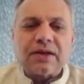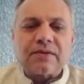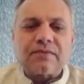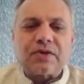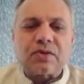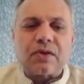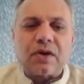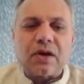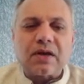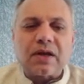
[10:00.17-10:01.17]
We should
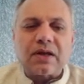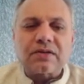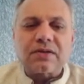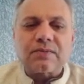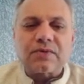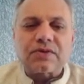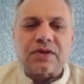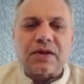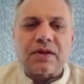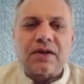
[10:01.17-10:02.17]
not ask them to
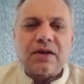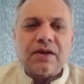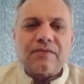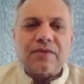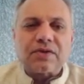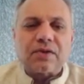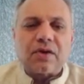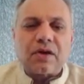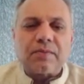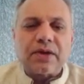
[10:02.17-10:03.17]
stay. We should not be